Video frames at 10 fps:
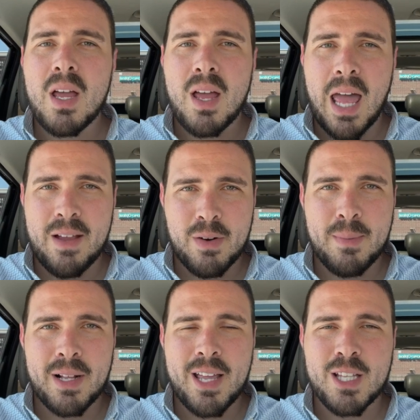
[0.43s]
Hey
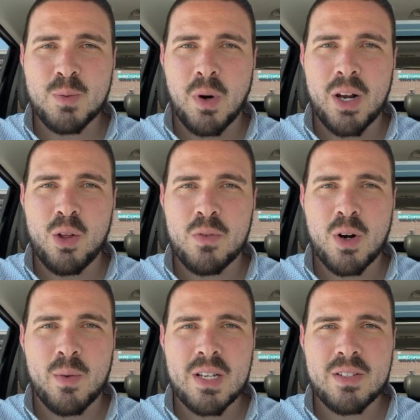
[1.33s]
everybody, it's Brennan over
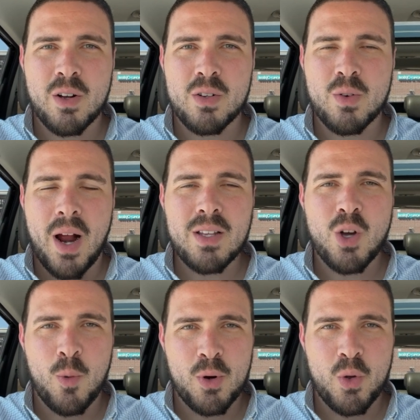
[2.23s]
at Russ Darrow Direct.
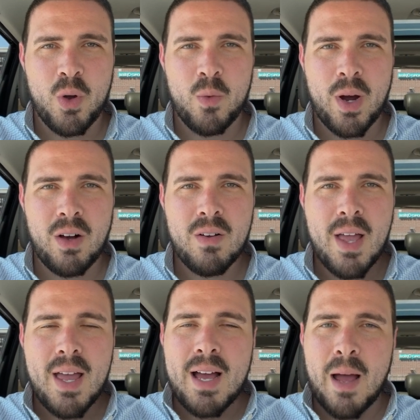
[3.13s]
Hope you're doing well.
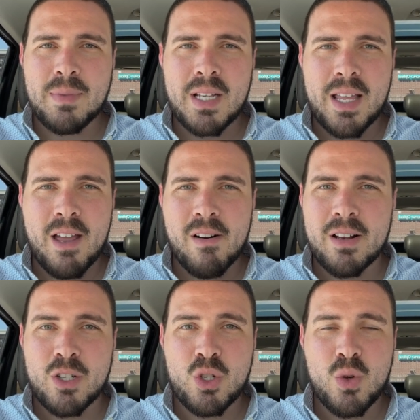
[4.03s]
I'm sitting here in
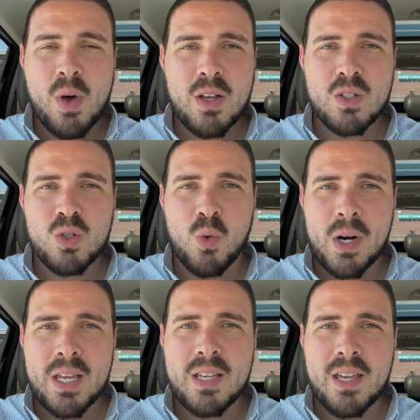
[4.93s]
a
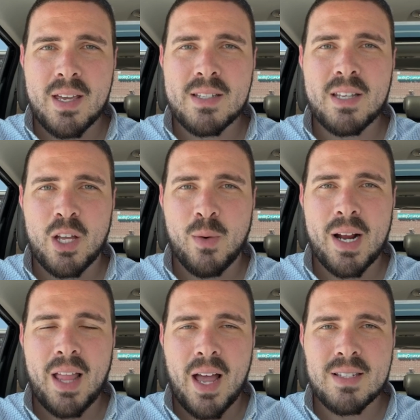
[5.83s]
2020 Kia
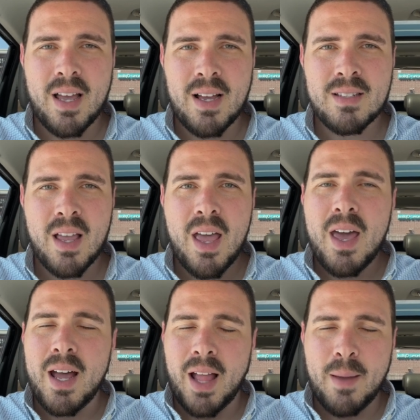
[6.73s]
Telluride SX,
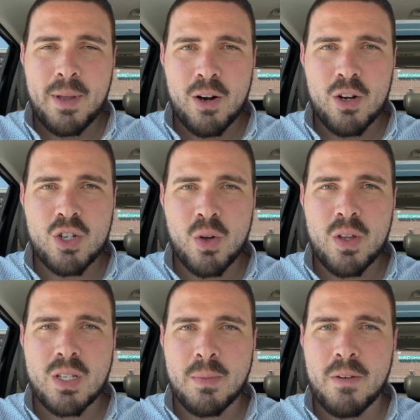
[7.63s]
and I'm here to show you
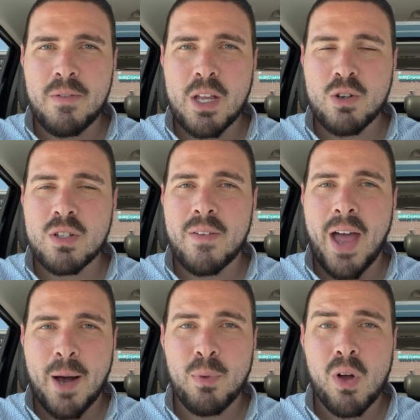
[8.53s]
some of the features of
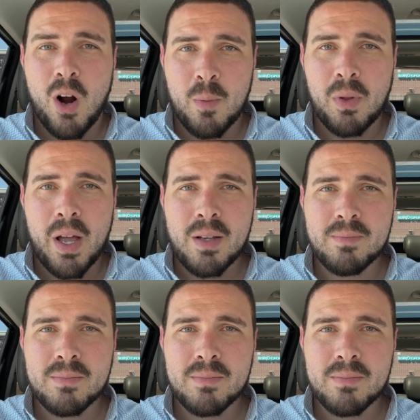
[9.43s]
Apple CarPlay.